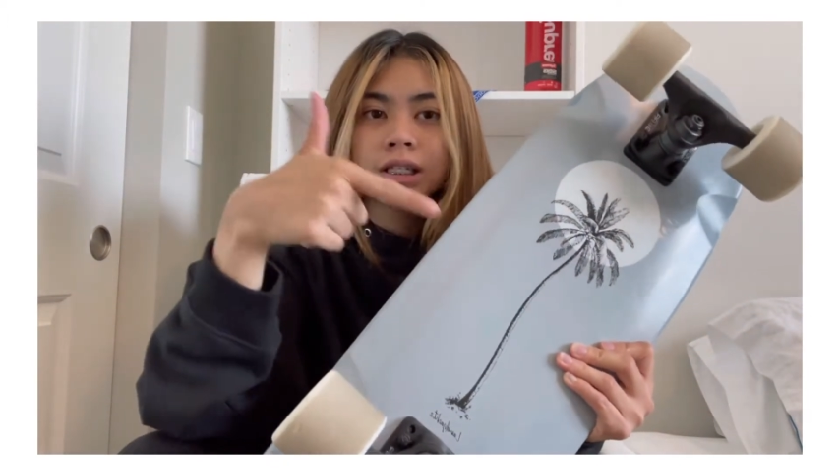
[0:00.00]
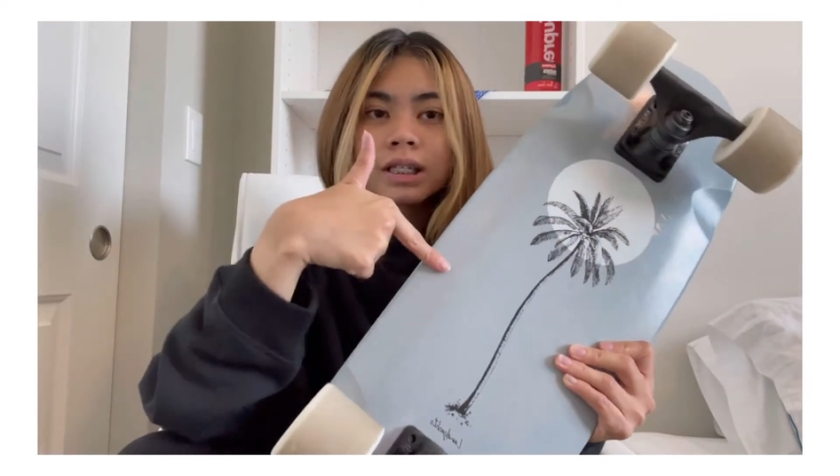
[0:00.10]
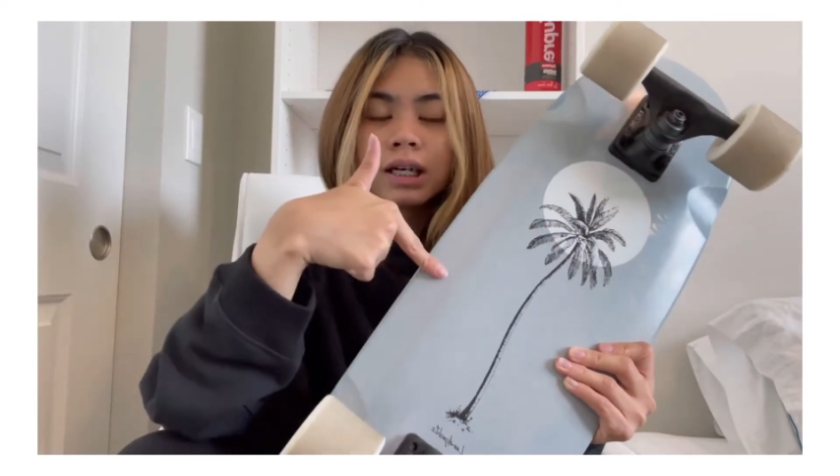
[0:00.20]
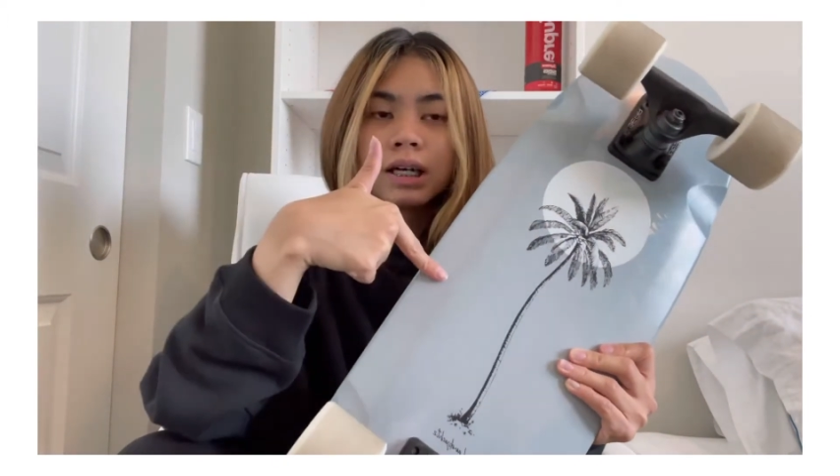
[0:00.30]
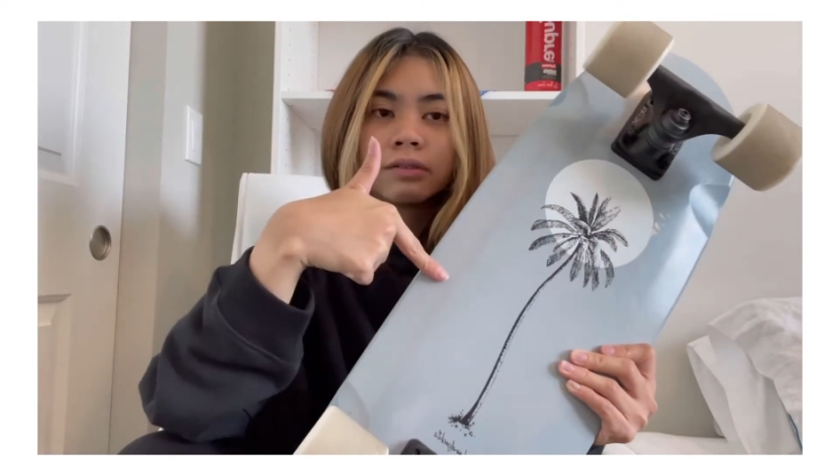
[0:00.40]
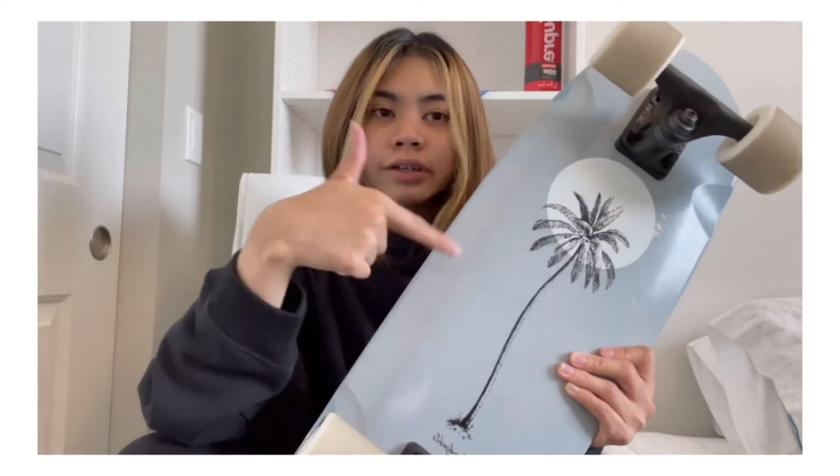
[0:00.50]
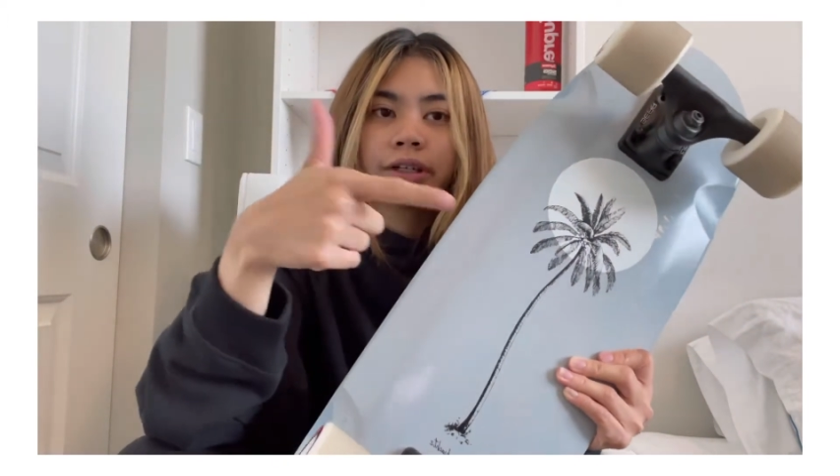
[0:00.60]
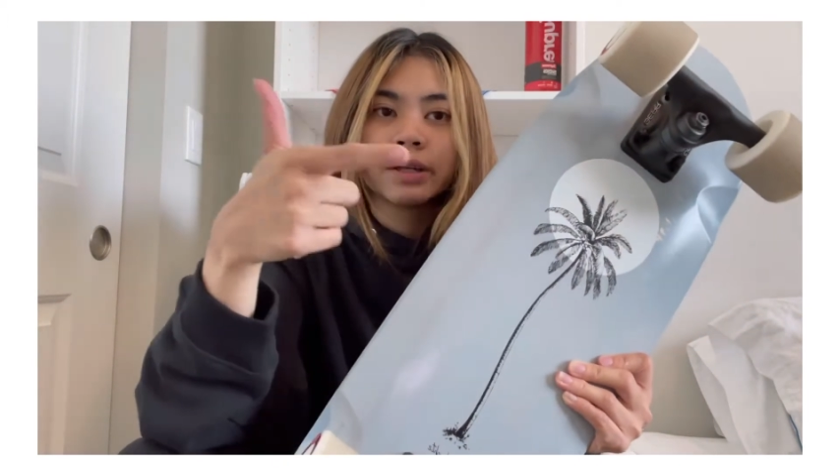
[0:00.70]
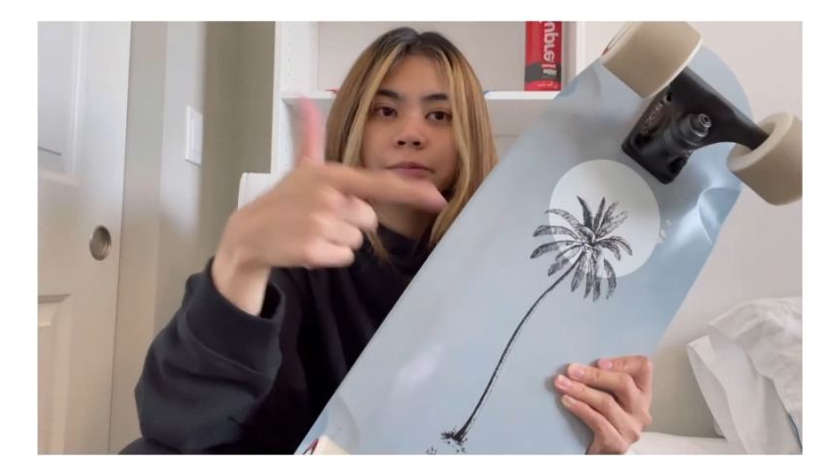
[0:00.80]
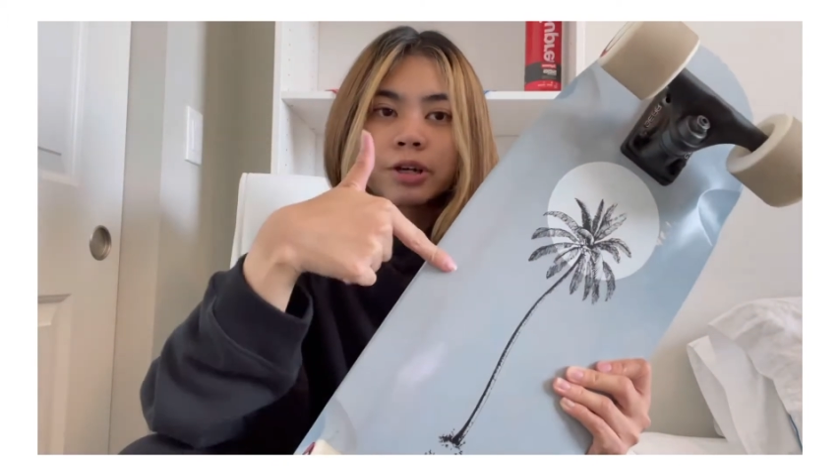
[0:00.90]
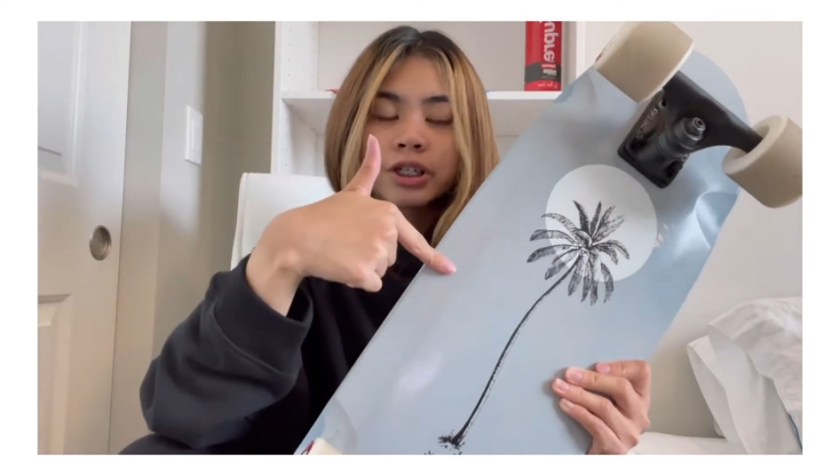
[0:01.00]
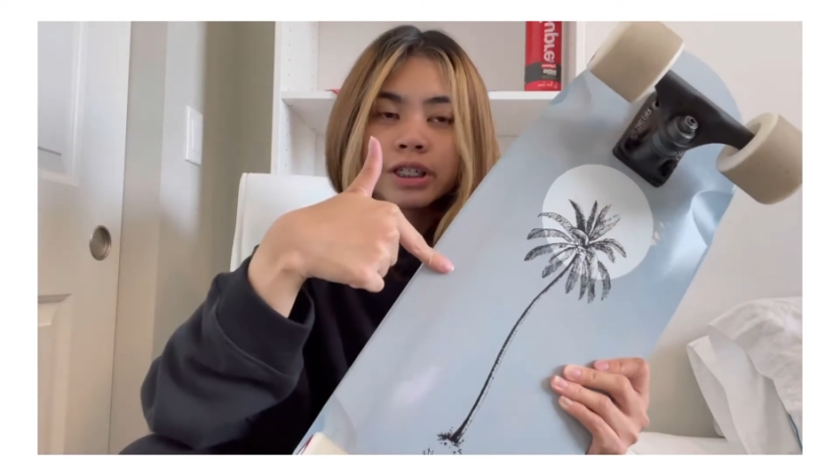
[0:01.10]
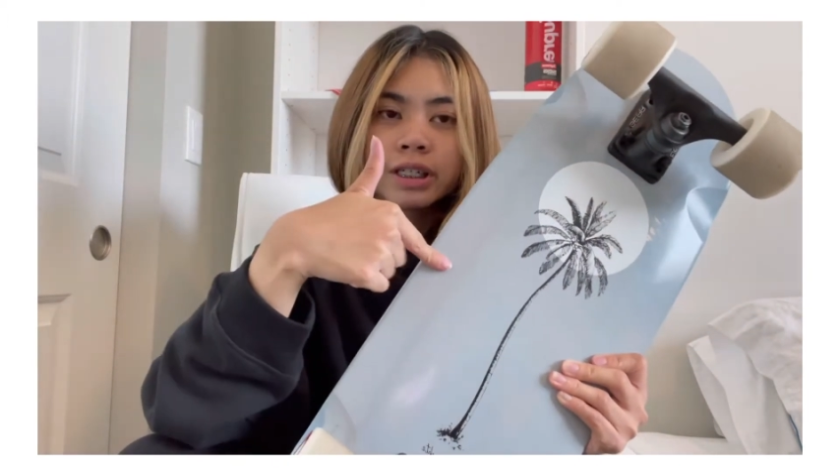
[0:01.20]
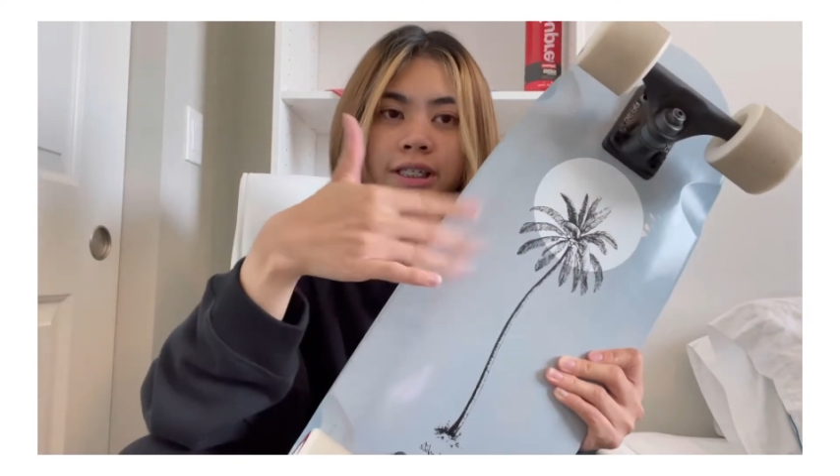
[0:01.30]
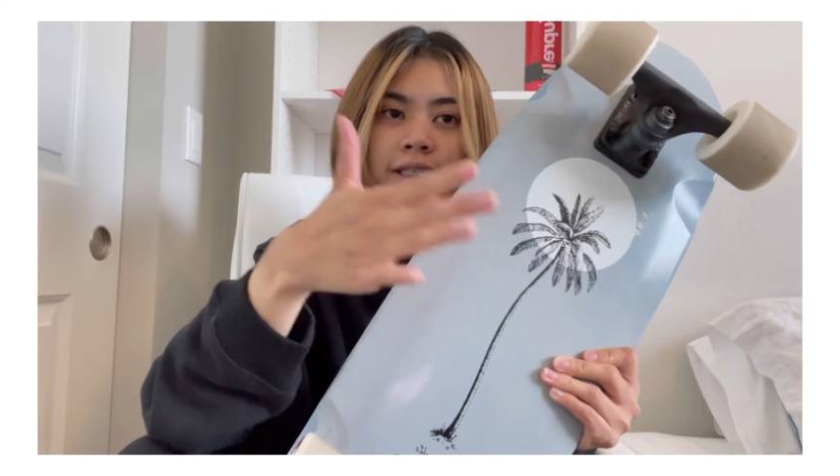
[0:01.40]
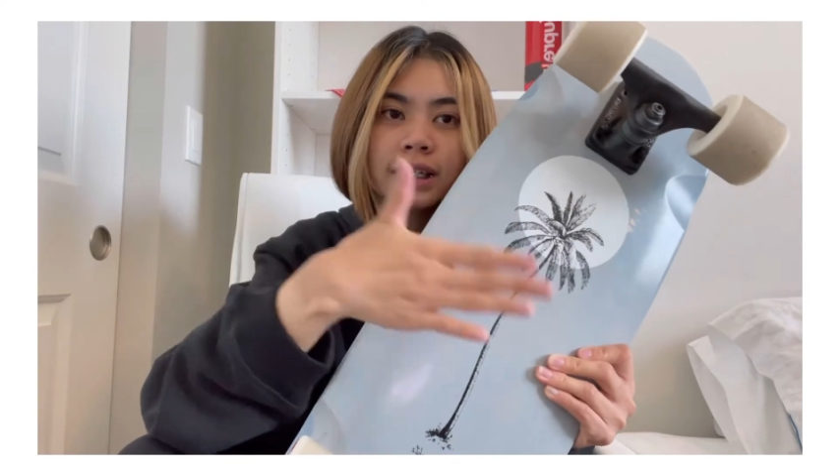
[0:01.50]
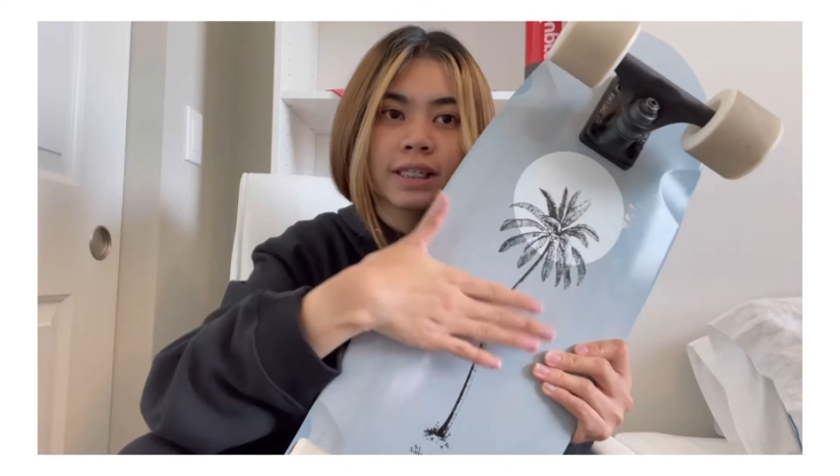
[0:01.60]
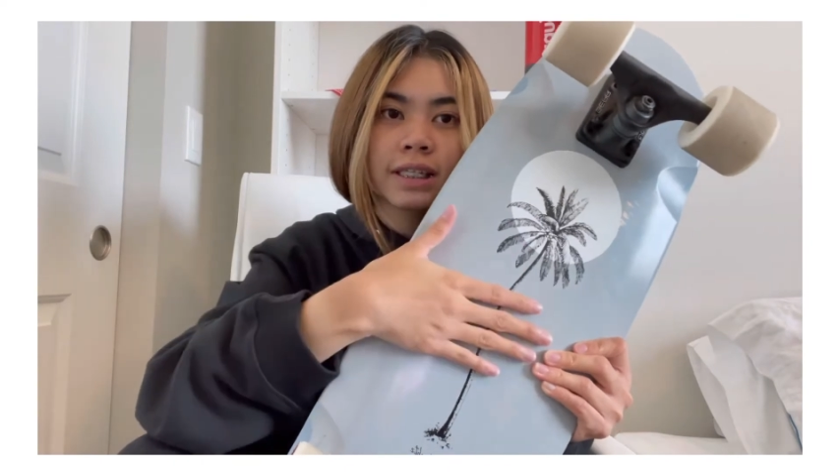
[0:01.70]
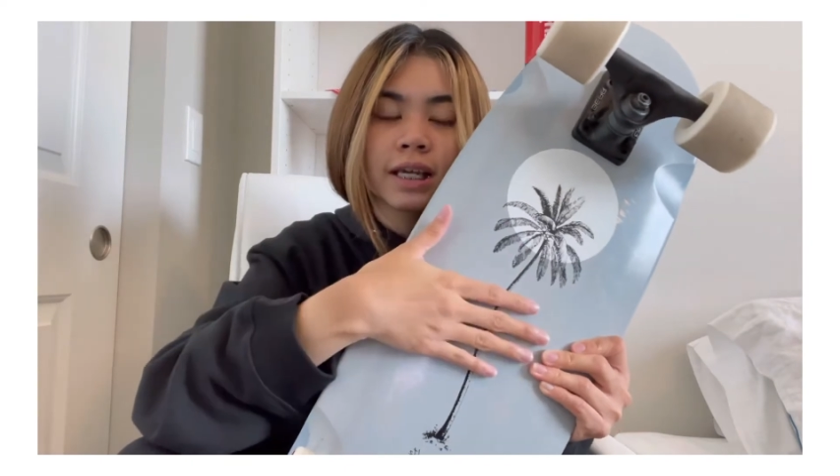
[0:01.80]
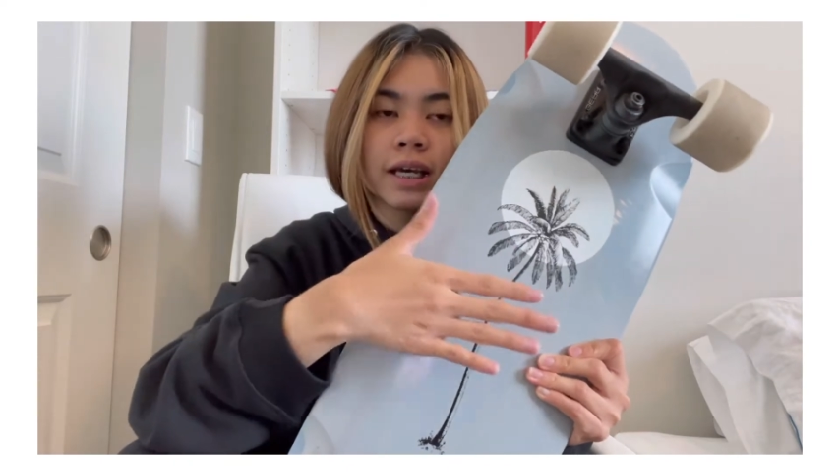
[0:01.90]
to really purchase
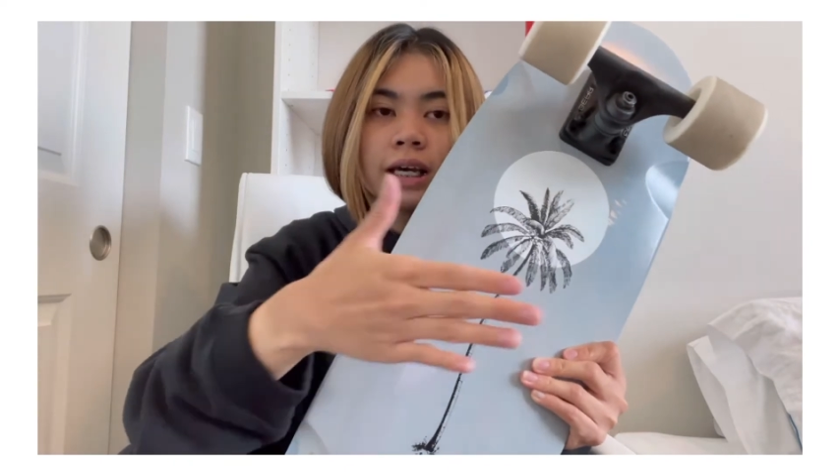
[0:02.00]
this